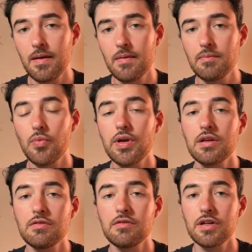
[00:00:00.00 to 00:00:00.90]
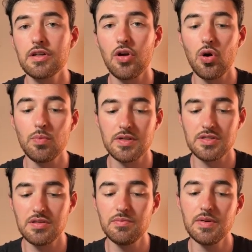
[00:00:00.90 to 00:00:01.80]
but we converted
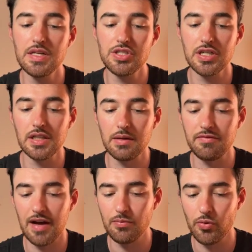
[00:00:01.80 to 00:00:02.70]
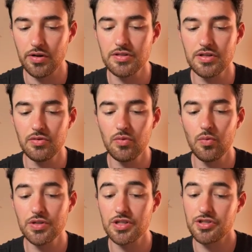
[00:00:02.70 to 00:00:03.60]
Opus to be GLM 5.2,
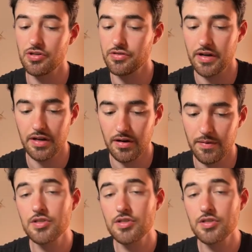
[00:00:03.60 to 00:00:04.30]
which it shows right here.